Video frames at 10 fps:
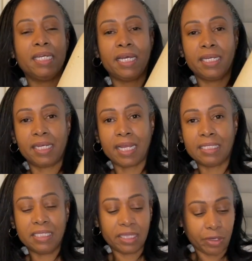And like I
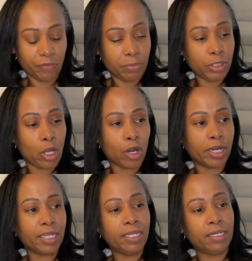said, they're from
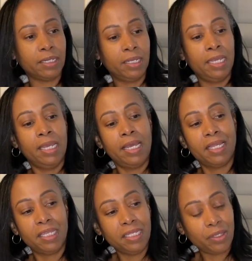Target. I
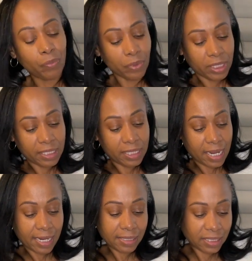think they're really
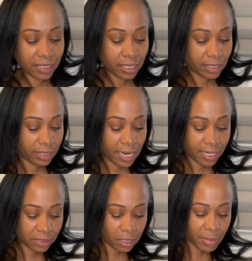nice, and they look
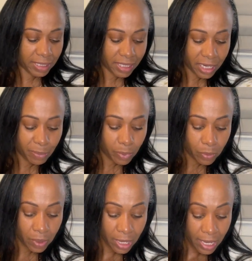nice on my table.
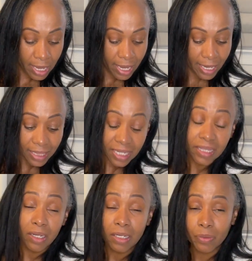And I think
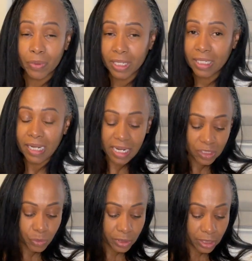they'll look really
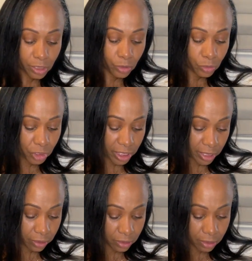nice with the new
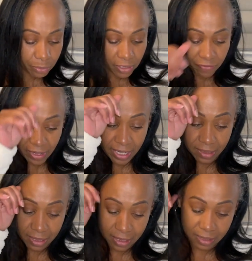chairs and buffet
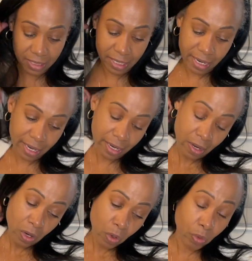and things that I
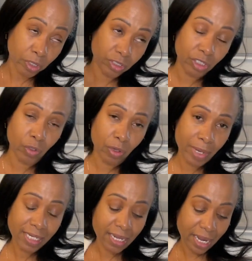ordered to go in
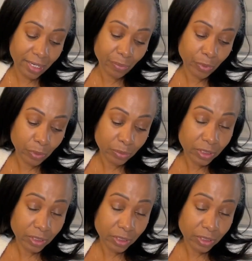my dining room.